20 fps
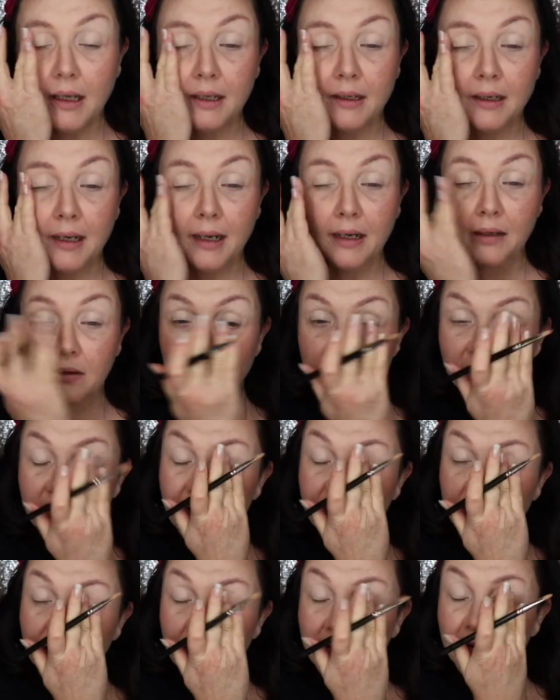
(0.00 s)
and how
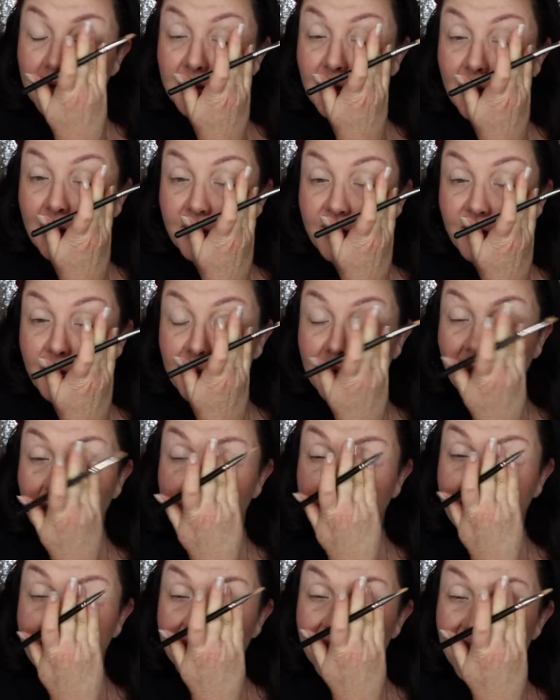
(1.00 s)
strong the colours will
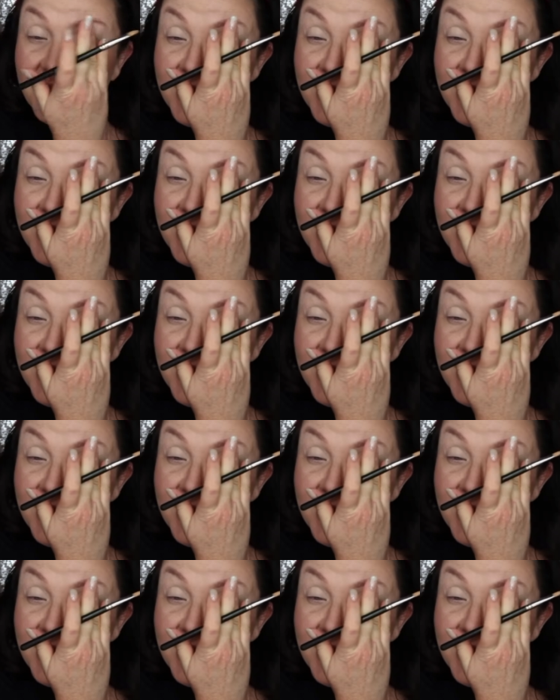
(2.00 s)
come out,